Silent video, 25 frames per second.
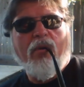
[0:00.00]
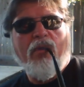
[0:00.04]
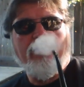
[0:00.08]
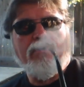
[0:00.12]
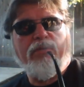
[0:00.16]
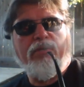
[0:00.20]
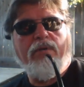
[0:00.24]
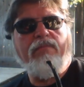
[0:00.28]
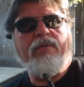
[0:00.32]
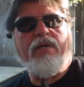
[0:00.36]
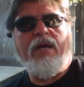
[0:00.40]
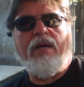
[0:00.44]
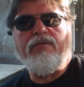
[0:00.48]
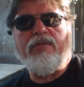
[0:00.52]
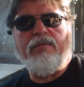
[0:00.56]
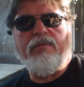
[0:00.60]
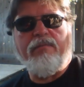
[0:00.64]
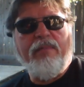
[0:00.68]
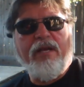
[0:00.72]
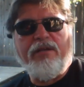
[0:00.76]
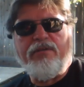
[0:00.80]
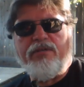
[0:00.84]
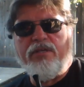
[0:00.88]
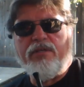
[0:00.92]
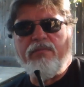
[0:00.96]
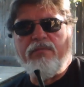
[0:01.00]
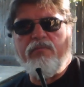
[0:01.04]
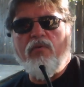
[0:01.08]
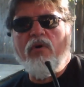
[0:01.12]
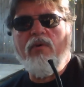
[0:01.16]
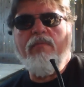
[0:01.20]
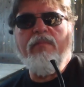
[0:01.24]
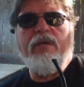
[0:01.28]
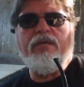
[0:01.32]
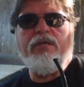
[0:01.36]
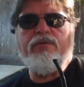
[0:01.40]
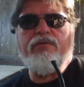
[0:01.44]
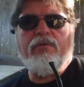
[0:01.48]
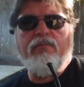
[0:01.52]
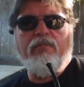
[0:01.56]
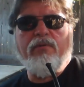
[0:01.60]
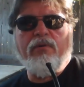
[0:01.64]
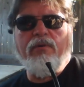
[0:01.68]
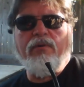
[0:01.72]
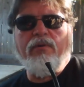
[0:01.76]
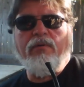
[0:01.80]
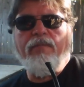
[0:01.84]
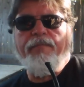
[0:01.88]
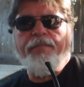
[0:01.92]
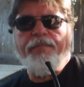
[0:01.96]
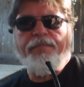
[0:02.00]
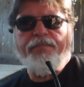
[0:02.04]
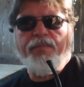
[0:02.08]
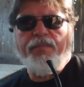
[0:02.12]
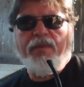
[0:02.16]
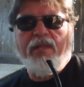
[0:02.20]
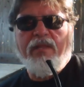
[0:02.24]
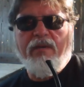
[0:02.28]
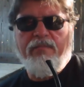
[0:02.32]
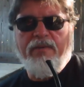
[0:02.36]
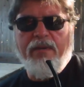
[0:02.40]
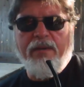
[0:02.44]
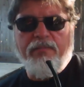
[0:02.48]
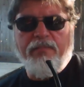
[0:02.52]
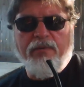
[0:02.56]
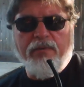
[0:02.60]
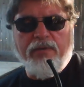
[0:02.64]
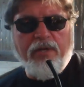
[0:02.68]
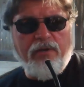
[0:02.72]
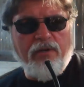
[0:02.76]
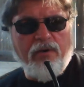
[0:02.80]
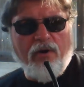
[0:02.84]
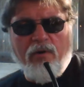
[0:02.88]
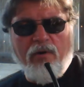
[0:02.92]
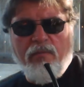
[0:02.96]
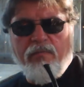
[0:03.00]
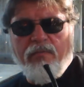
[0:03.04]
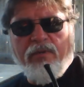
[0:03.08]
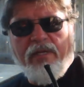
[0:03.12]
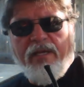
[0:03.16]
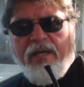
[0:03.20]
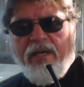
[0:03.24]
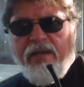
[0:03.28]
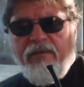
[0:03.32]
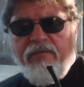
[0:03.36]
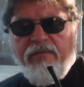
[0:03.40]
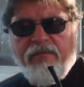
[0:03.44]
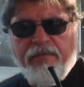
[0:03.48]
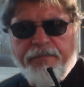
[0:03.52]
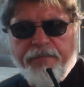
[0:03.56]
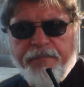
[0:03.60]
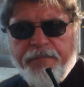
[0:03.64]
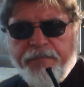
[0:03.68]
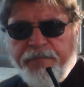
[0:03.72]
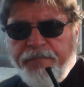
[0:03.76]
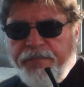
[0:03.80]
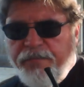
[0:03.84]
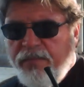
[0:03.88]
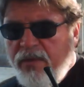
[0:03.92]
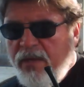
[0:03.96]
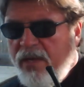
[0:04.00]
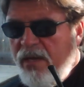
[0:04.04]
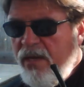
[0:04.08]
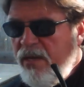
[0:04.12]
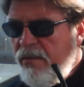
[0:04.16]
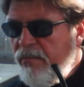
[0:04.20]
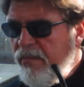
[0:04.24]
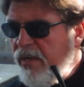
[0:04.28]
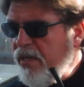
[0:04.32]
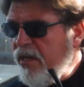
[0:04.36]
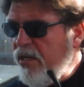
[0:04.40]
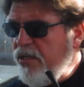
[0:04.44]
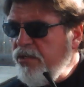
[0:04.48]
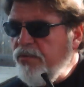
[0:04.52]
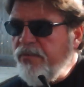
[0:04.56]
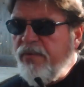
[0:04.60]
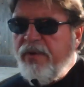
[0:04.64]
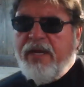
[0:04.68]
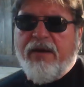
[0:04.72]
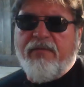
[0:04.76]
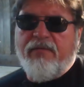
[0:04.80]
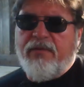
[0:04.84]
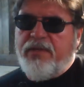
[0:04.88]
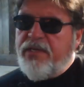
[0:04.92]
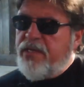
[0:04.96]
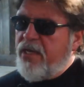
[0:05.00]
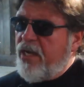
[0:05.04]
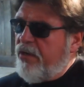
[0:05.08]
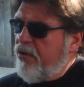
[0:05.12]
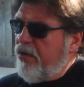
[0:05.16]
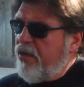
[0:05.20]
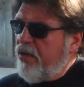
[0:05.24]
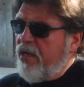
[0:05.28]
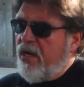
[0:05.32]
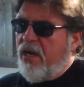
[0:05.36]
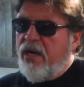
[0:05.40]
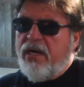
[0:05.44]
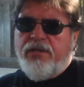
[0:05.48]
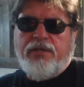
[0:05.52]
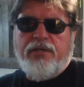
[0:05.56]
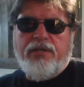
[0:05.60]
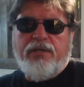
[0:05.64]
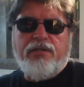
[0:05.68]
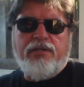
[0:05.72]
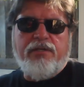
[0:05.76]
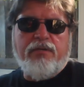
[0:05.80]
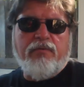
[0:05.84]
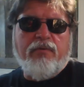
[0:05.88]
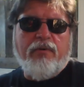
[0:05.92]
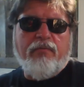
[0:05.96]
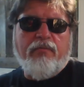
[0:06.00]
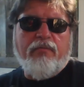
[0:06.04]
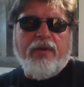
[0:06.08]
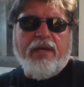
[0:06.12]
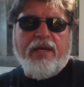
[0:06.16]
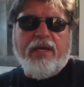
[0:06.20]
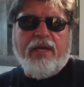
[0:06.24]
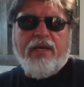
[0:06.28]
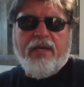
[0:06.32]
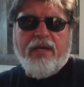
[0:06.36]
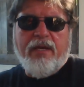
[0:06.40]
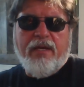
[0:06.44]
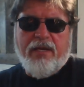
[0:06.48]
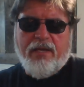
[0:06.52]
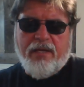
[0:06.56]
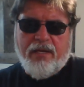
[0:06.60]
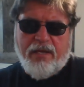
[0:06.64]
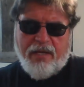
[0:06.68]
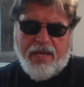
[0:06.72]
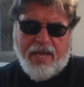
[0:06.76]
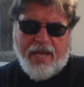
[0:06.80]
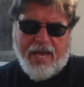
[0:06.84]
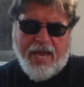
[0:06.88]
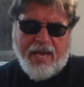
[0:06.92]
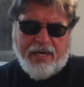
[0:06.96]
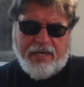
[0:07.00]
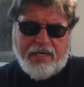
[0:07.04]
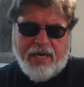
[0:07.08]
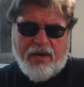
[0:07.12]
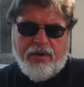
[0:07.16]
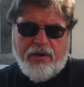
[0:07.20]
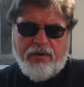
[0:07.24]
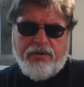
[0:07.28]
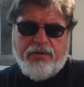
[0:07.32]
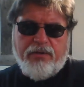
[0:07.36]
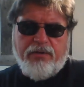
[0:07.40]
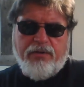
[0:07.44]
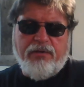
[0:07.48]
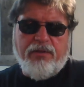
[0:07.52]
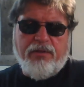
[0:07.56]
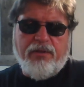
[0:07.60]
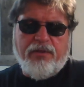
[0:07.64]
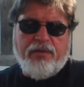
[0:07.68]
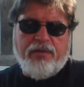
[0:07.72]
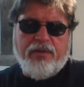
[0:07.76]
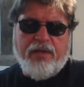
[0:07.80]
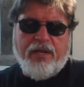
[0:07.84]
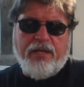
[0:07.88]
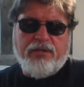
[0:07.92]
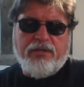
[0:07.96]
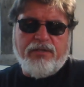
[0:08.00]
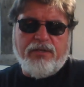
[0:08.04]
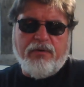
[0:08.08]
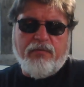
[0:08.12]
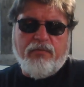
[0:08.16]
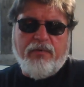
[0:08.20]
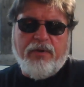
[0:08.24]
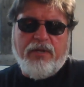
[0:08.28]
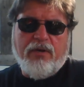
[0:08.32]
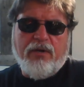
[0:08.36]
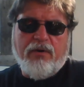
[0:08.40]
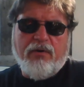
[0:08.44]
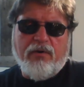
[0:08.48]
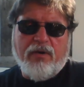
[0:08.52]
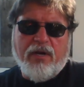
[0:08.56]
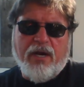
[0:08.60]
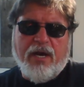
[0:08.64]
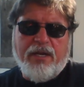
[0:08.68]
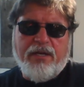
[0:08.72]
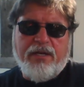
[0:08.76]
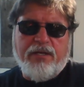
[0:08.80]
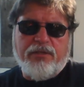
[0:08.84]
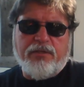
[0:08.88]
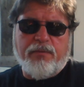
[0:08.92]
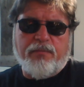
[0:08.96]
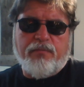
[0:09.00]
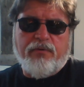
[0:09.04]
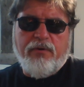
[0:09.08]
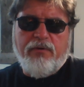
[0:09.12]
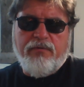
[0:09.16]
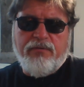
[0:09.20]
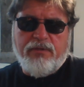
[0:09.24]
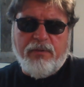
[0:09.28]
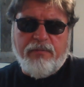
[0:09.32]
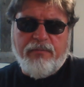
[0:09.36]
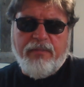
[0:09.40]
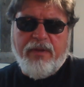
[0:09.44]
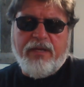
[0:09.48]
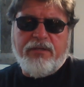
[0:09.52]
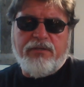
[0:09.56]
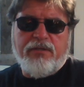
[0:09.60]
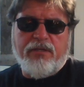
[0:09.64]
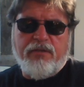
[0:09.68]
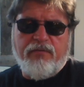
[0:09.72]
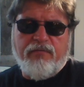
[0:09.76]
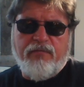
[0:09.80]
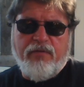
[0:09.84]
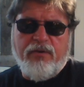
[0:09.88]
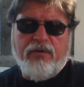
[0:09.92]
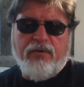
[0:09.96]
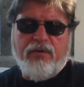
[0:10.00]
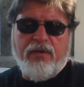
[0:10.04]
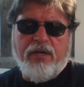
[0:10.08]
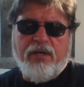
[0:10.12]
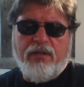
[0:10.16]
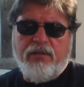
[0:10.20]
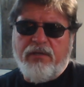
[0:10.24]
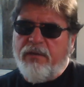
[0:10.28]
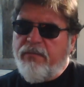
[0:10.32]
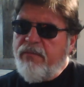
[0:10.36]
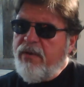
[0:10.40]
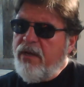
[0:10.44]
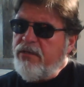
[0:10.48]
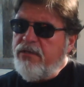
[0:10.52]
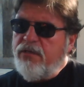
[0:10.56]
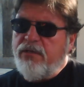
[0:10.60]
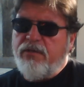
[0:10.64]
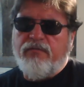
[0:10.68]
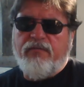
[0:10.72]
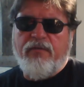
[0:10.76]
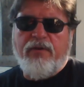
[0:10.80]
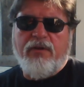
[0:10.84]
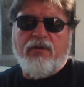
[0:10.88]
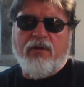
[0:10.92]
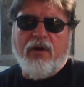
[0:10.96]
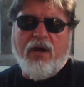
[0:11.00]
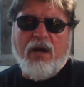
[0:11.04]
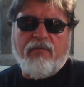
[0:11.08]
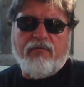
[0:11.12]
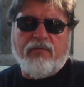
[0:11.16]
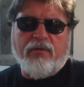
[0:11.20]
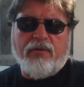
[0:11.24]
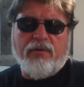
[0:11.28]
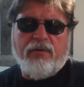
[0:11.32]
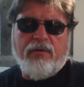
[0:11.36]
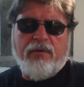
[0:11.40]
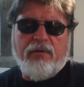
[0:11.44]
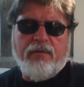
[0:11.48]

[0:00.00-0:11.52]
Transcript: Sometimes it makes us more miserable than people that don't believe, because we have a tender conscience, and when we act out and do the things that we know God disapproves, it makes us feel guilty. It makes us feel awful.